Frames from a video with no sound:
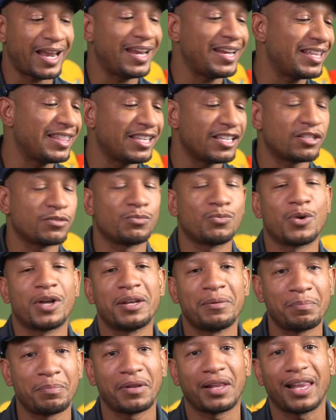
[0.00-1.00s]
in this
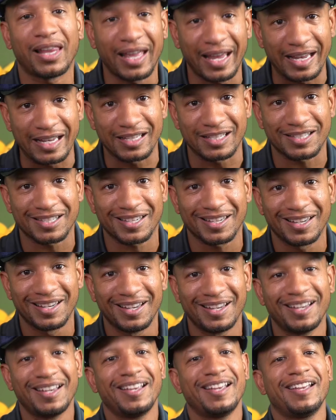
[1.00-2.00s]
one place
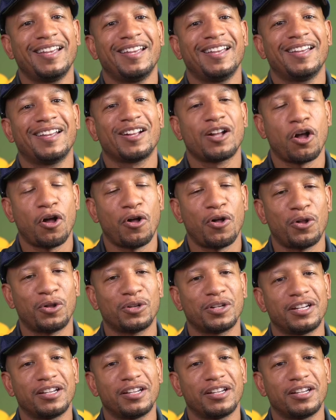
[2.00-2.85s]
called